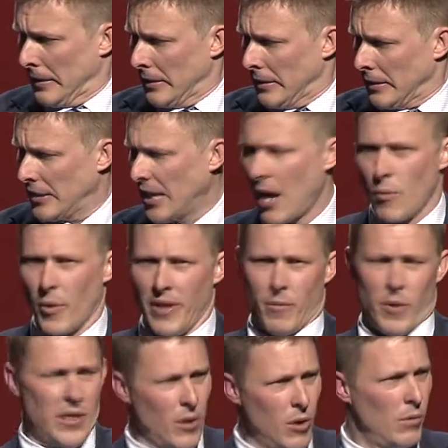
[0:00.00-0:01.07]
So we
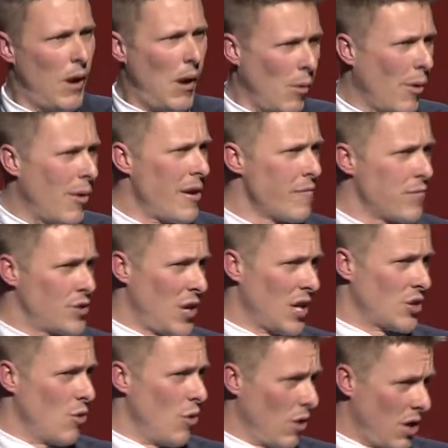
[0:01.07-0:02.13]
thought, well, we're an
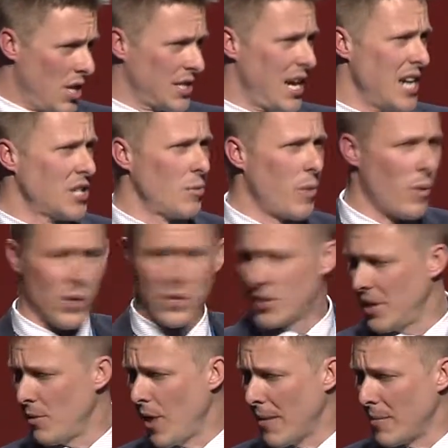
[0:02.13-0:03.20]
infrastructure organisation, we want to see
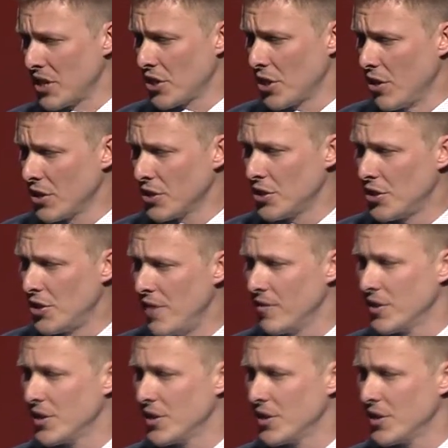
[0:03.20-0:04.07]
how much it costs to service